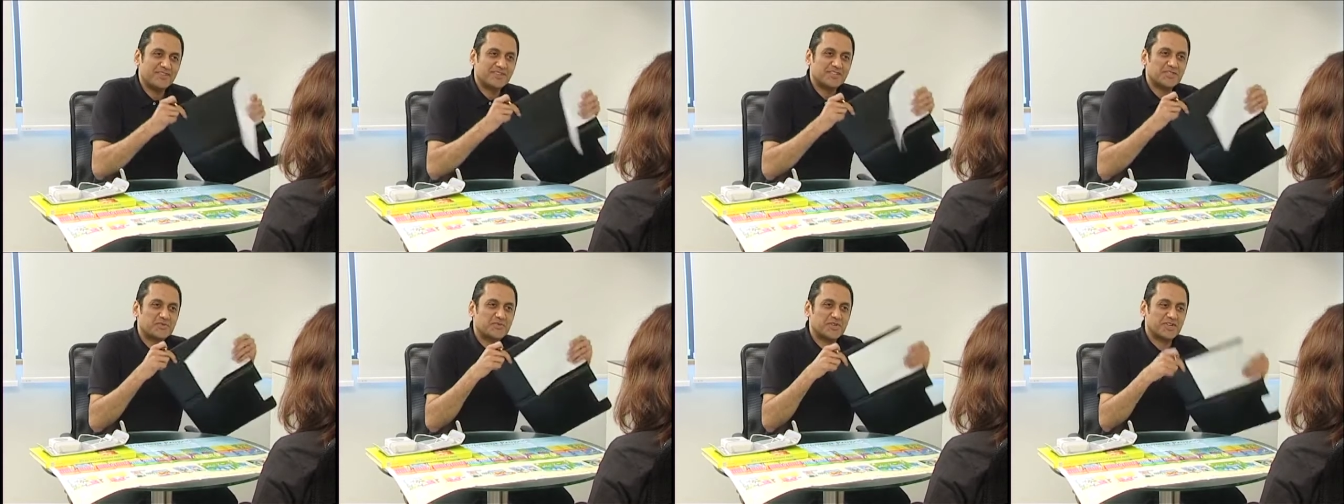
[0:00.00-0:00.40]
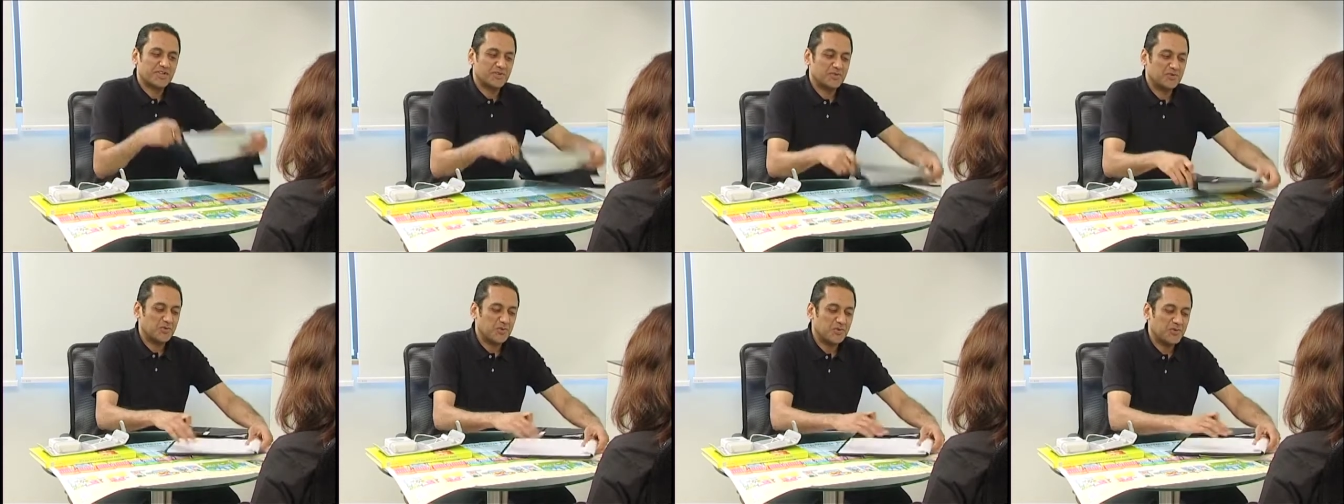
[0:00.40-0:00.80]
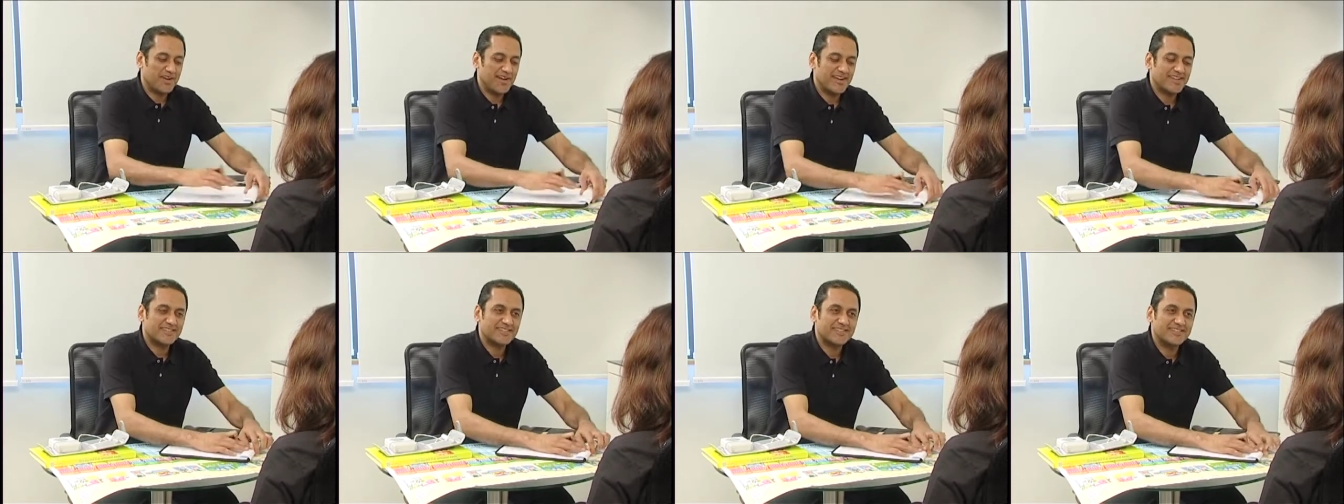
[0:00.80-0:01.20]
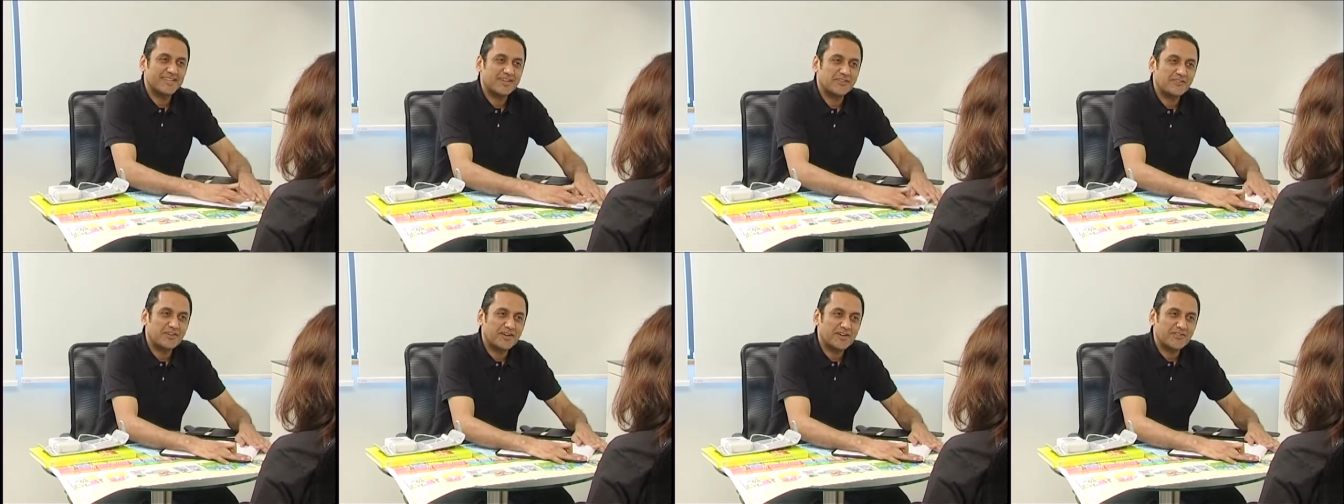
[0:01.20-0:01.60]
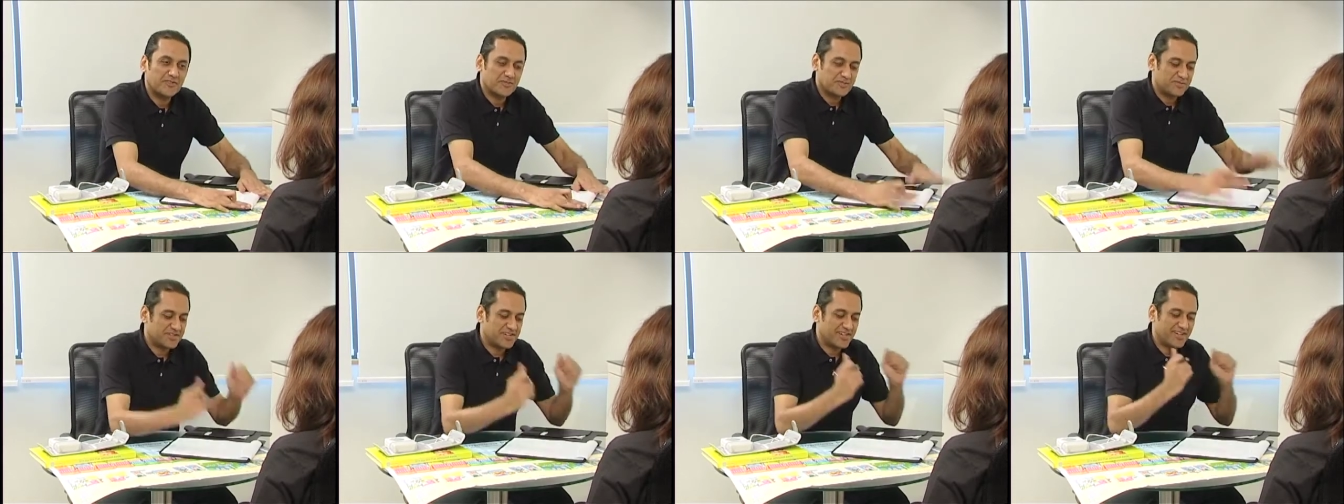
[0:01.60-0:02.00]
so we can organize the delivery for
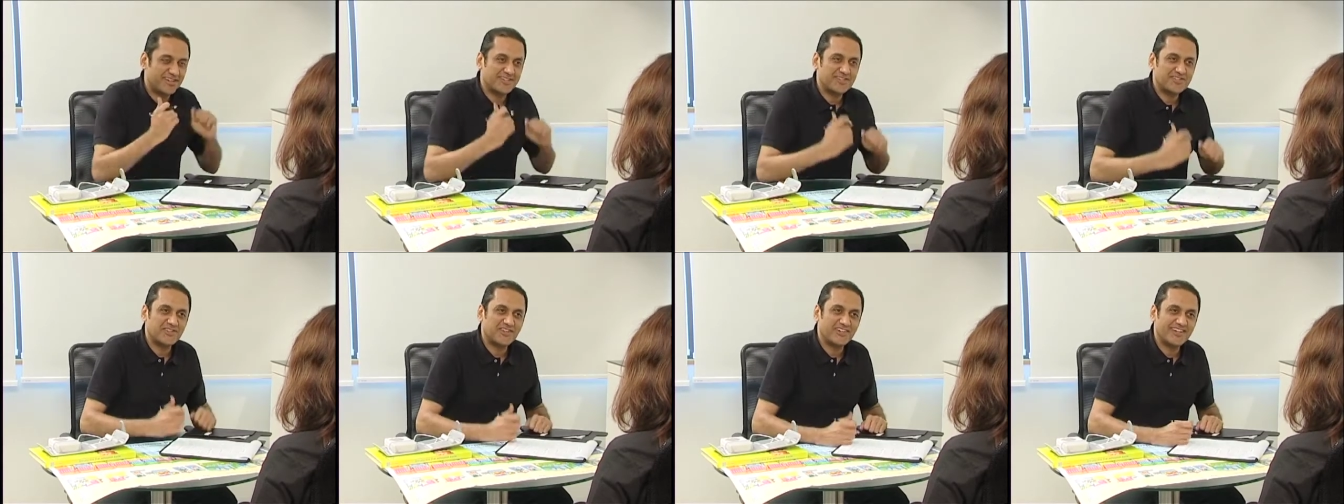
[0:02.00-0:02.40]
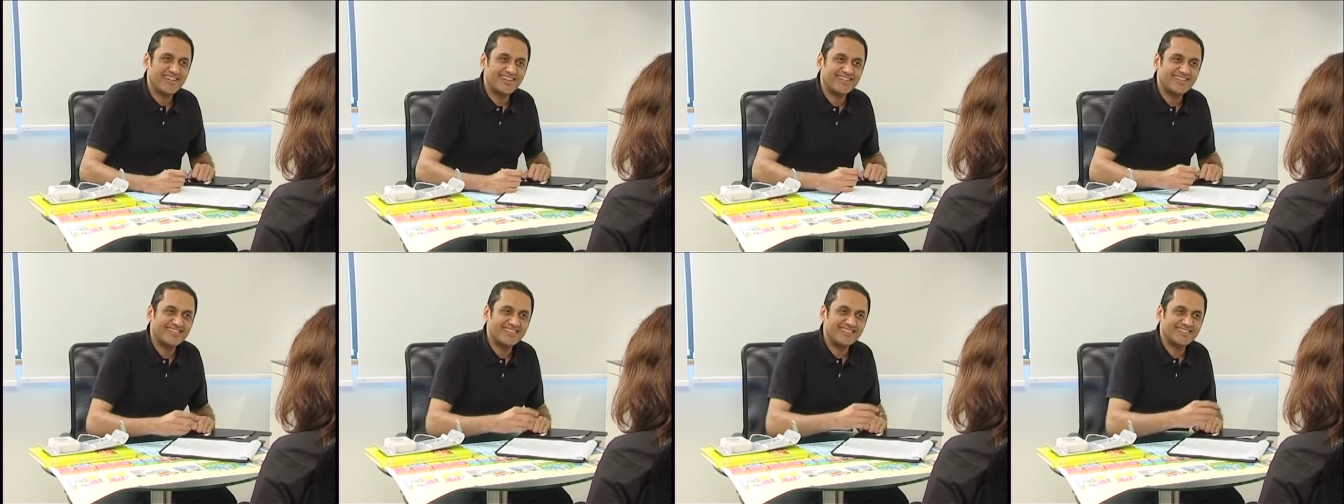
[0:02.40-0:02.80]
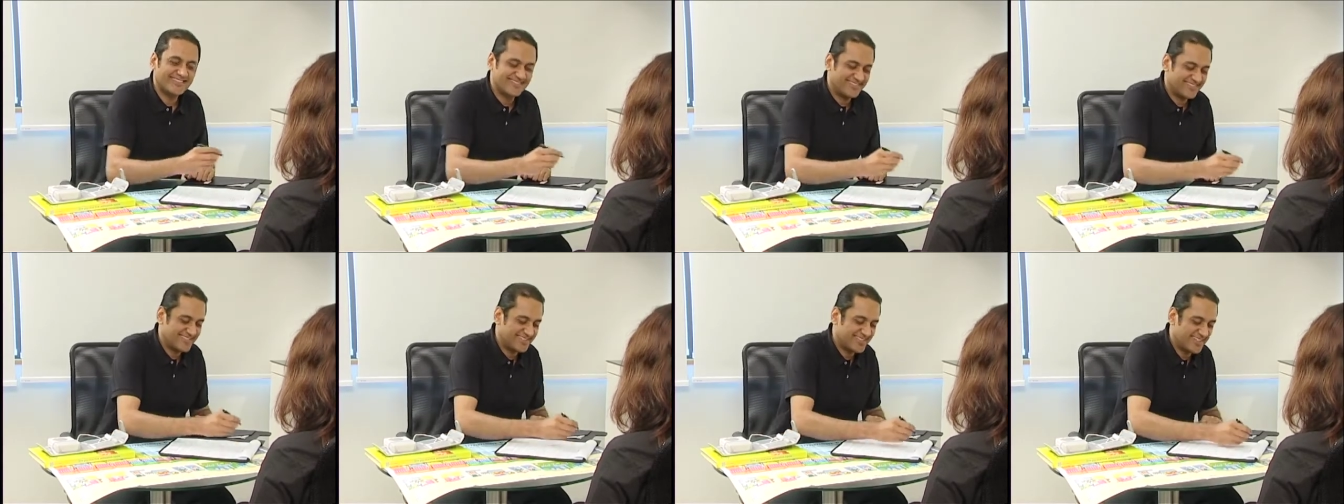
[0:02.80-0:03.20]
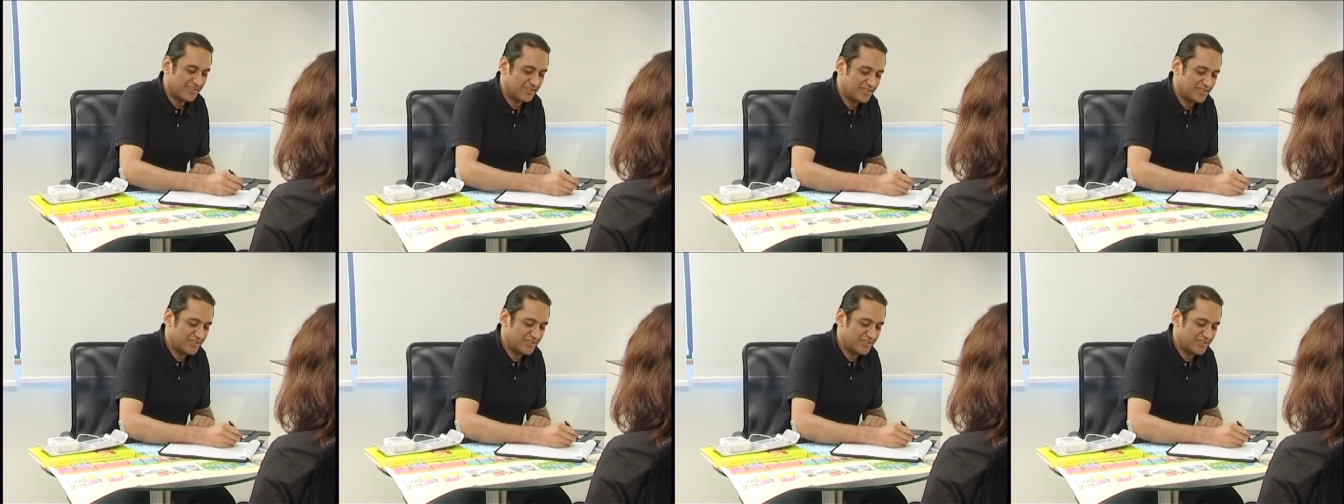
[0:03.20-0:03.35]
Michelle and Johnny? Shall